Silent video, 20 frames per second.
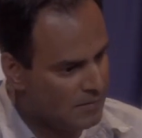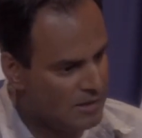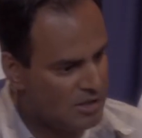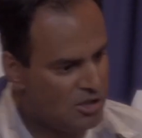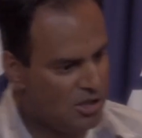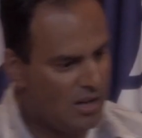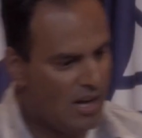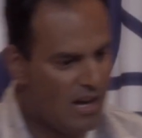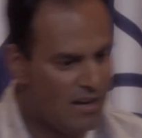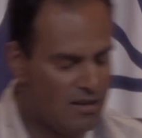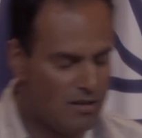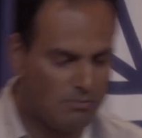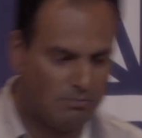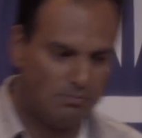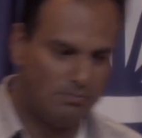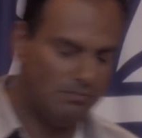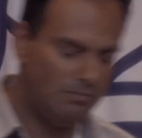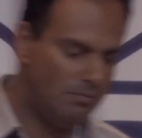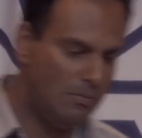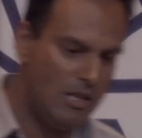She had
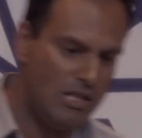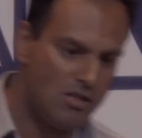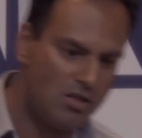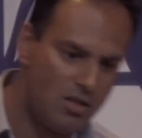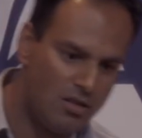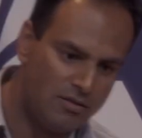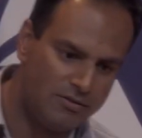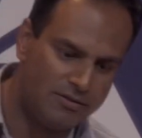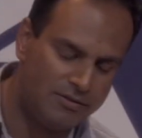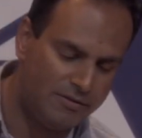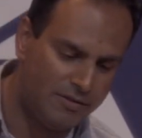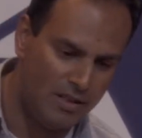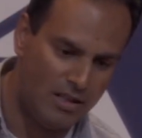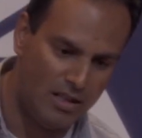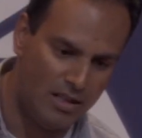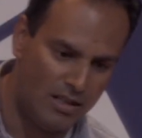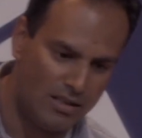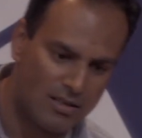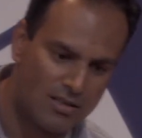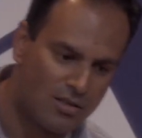a bunch of
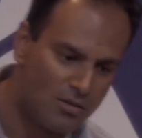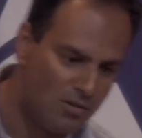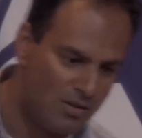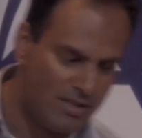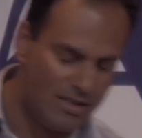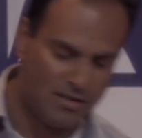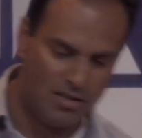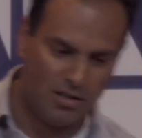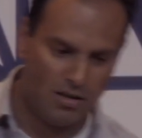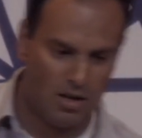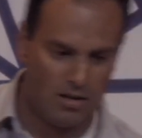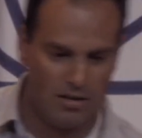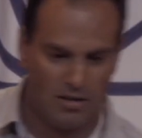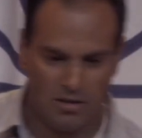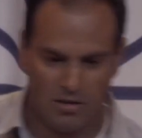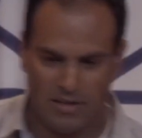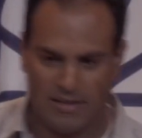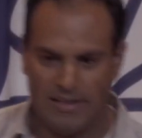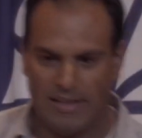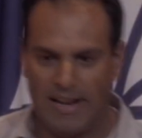schools that she got
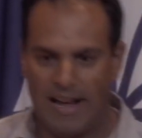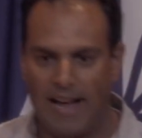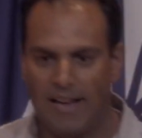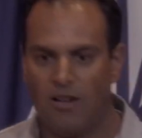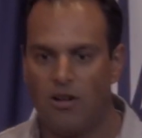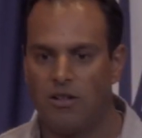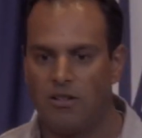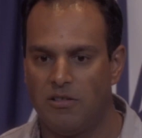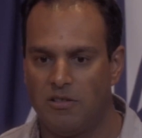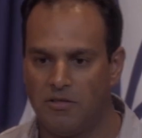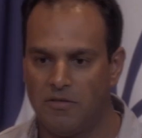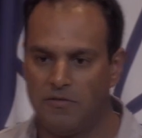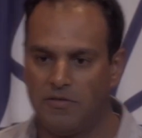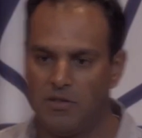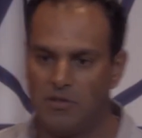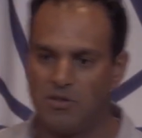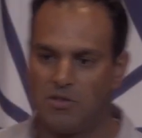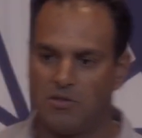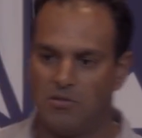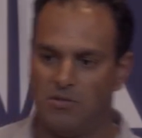into, and then I got into a
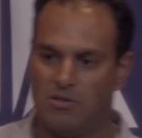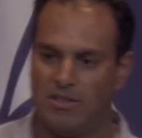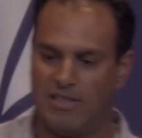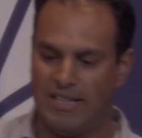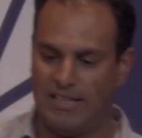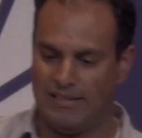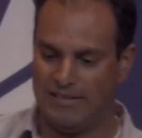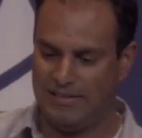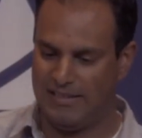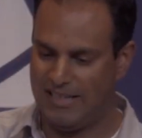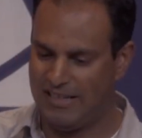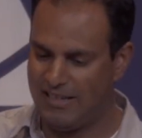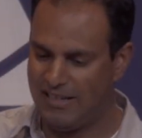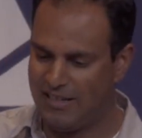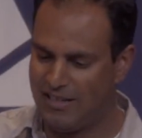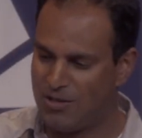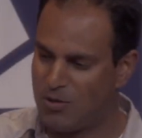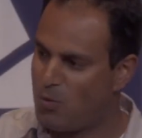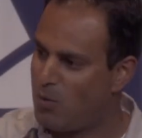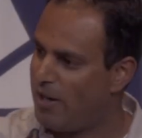few schools, and they
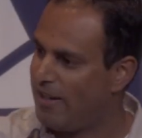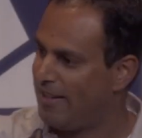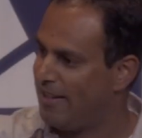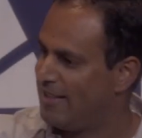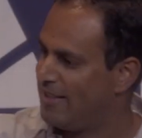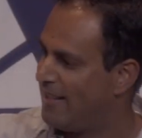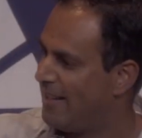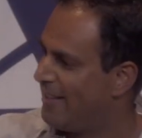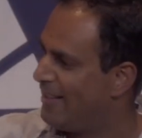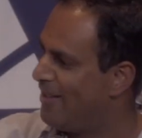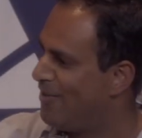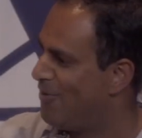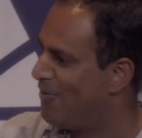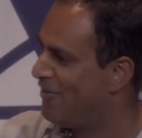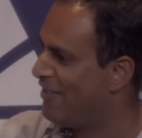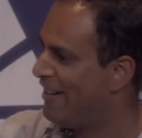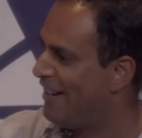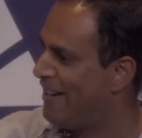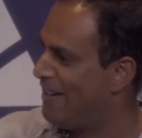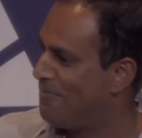didn't quite exactly
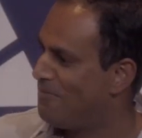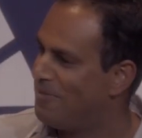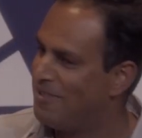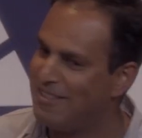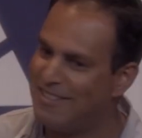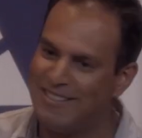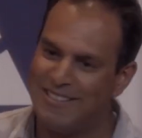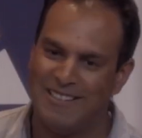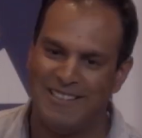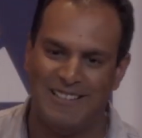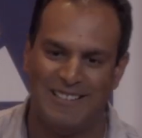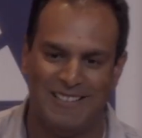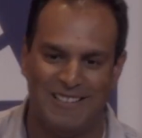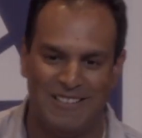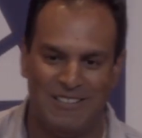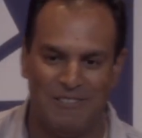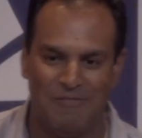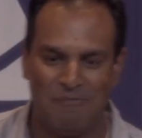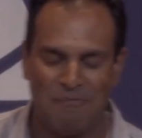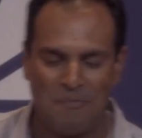overlap.
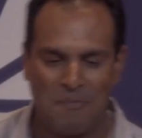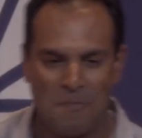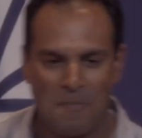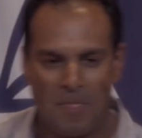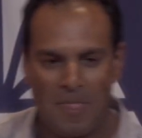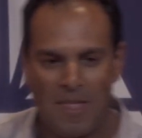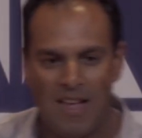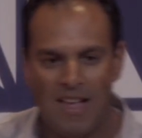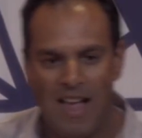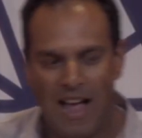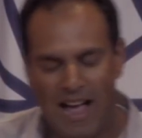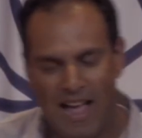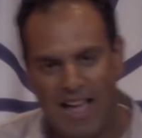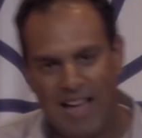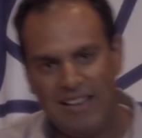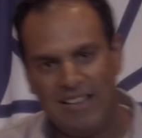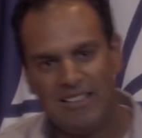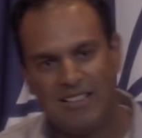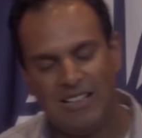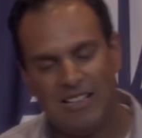I
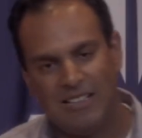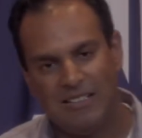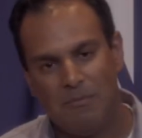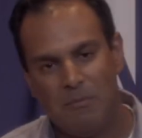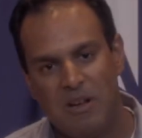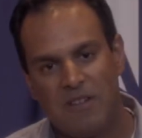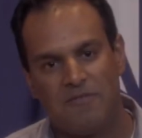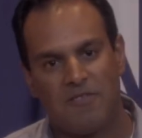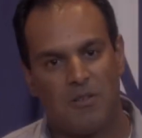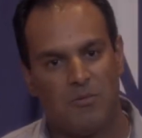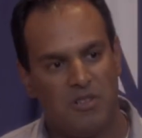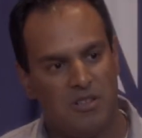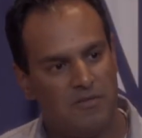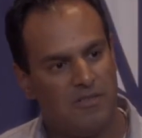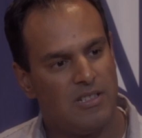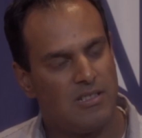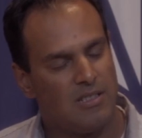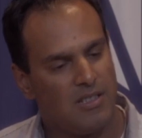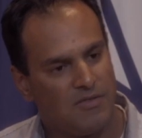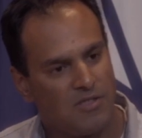had an admit from
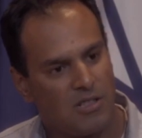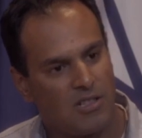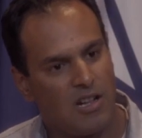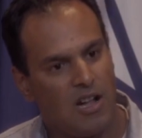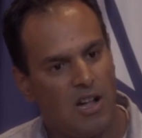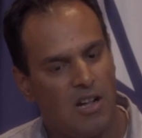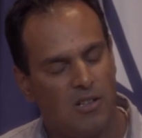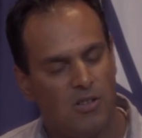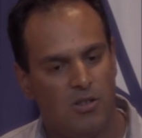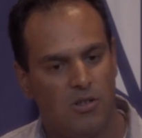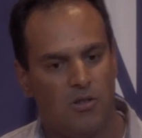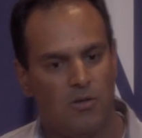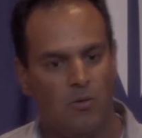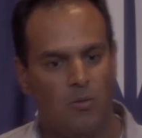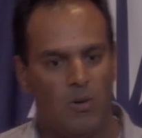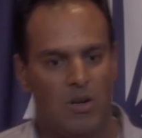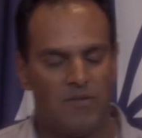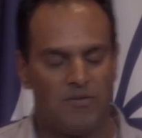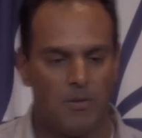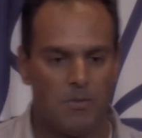University of Chicago,
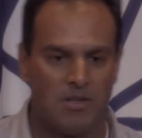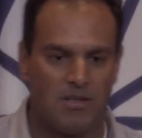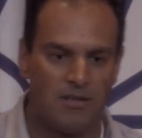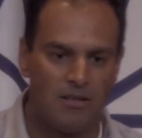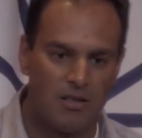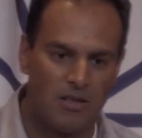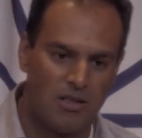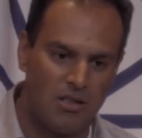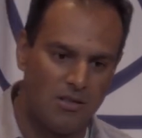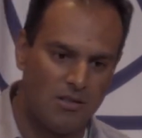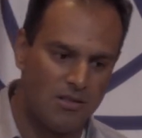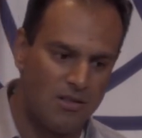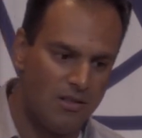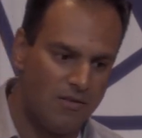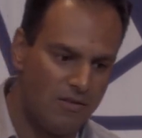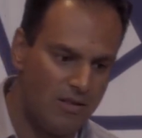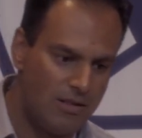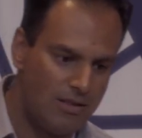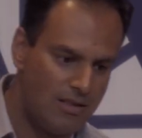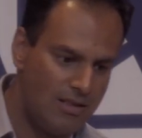one from Syracuse
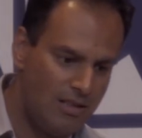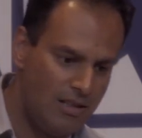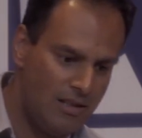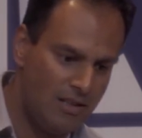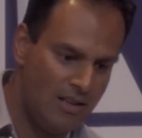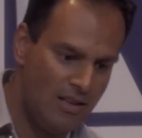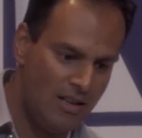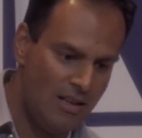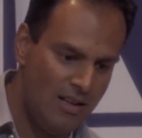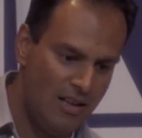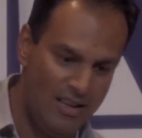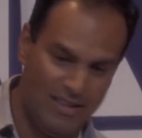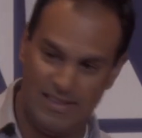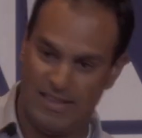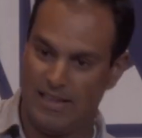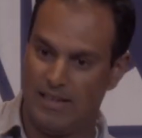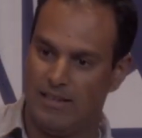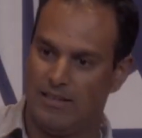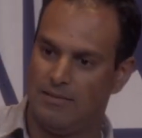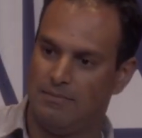University, and
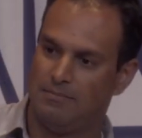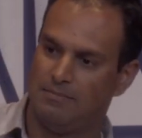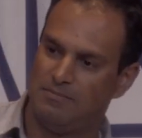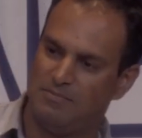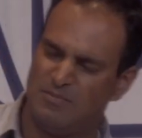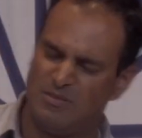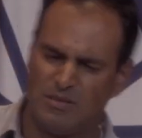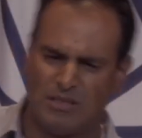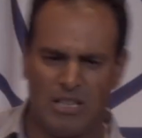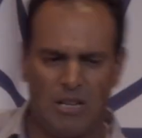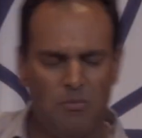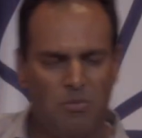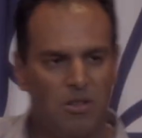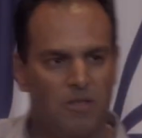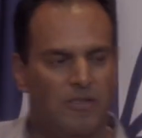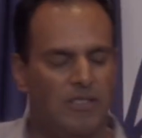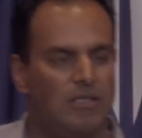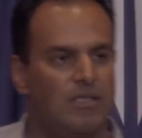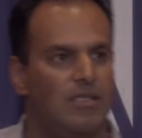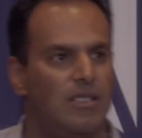then a couple
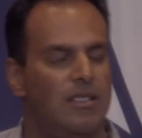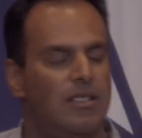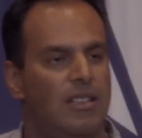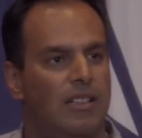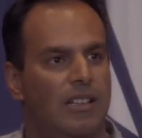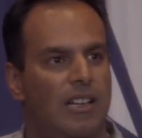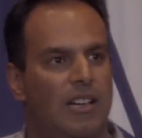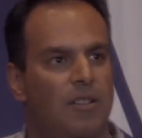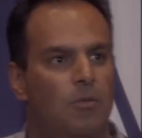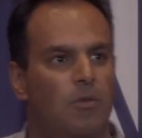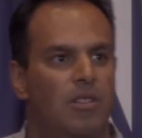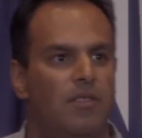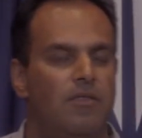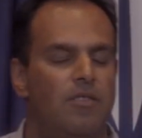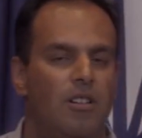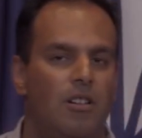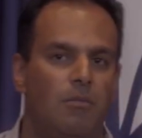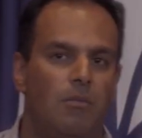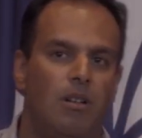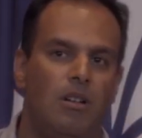of others, I think. I had one
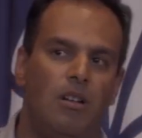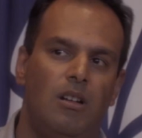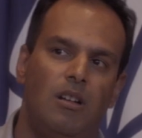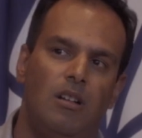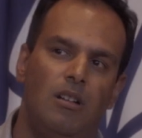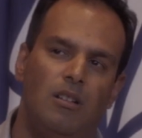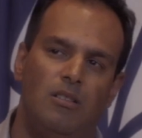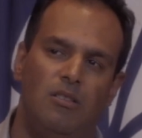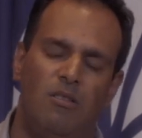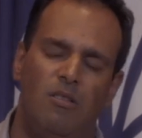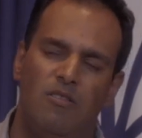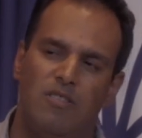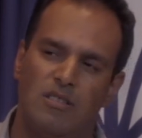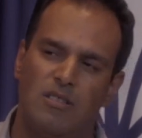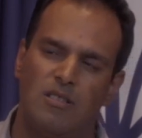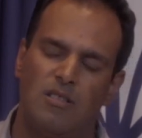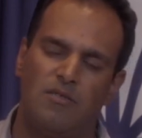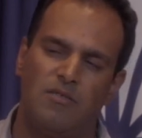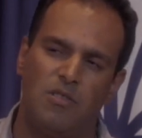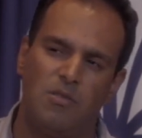from
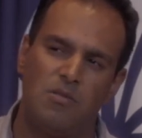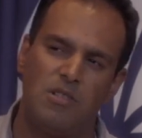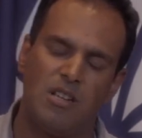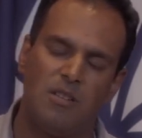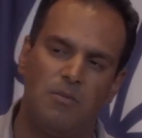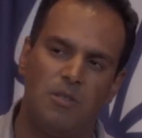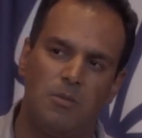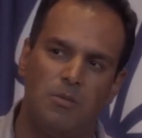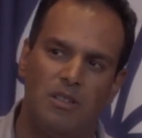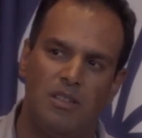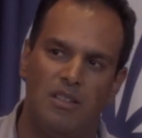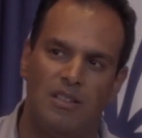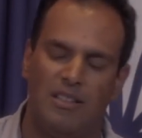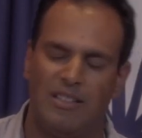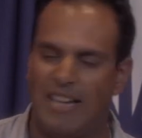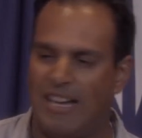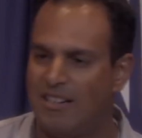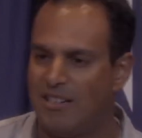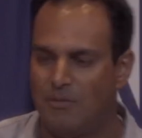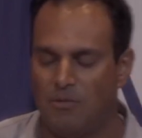University of Utah, maybe.
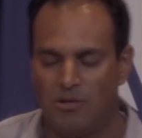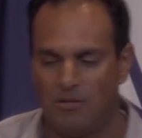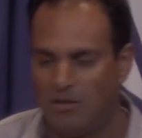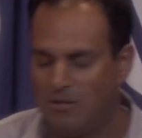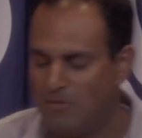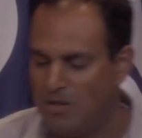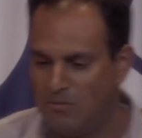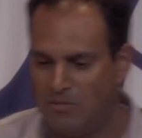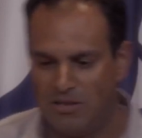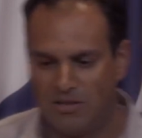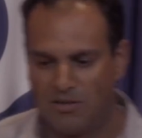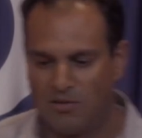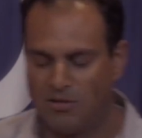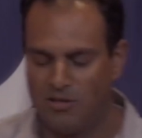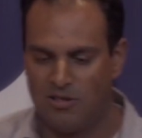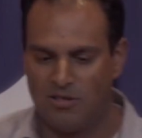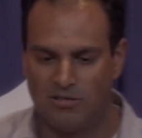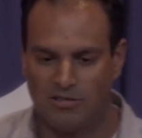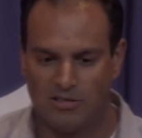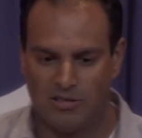Can't remember, it's so
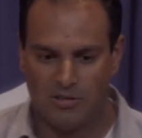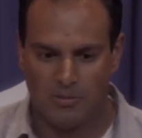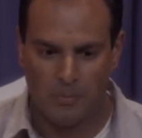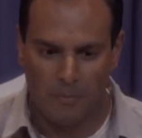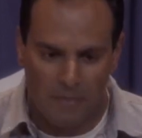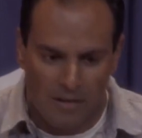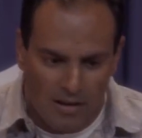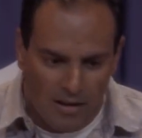long ago.